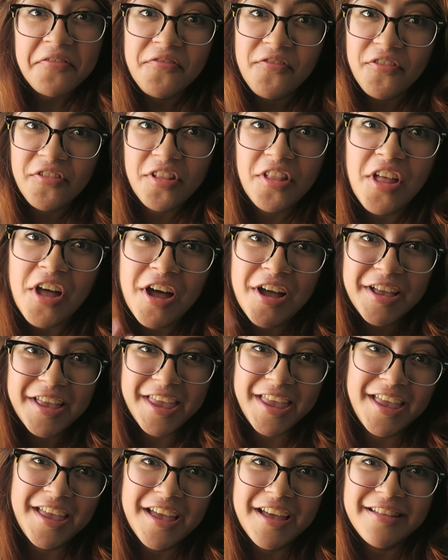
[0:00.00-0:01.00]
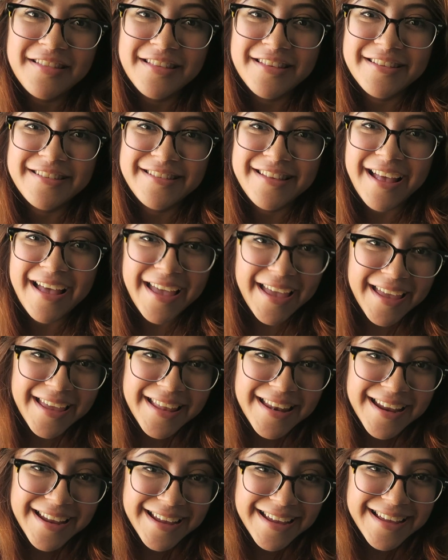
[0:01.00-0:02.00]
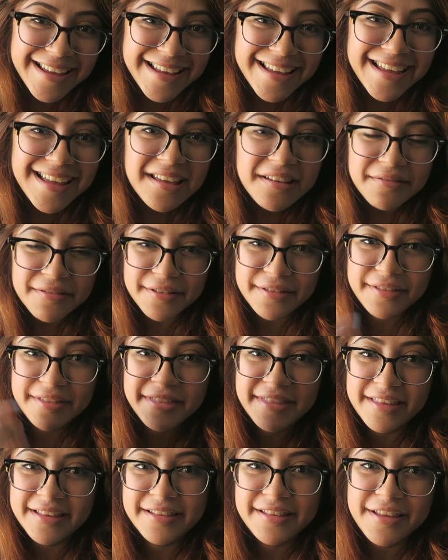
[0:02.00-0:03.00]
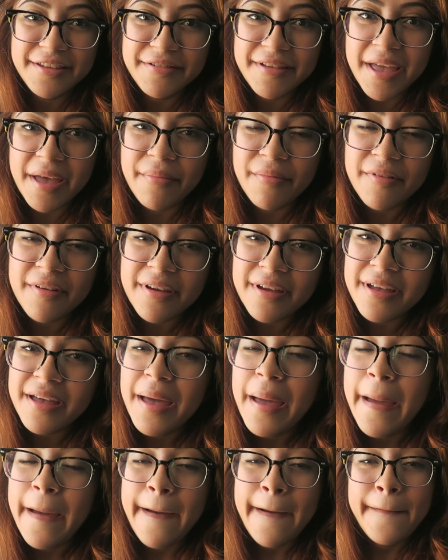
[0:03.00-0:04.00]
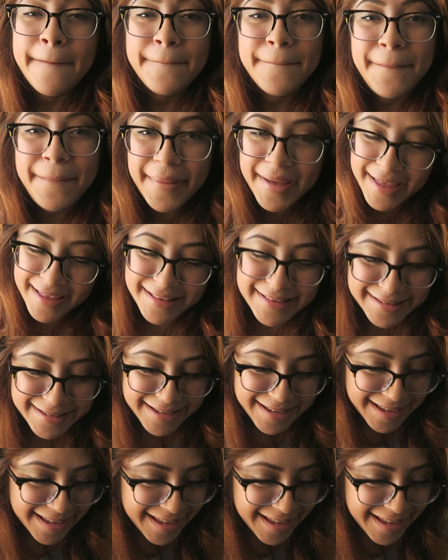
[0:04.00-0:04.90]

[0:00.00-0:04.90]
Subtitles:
vlogging on the side with this new camera, but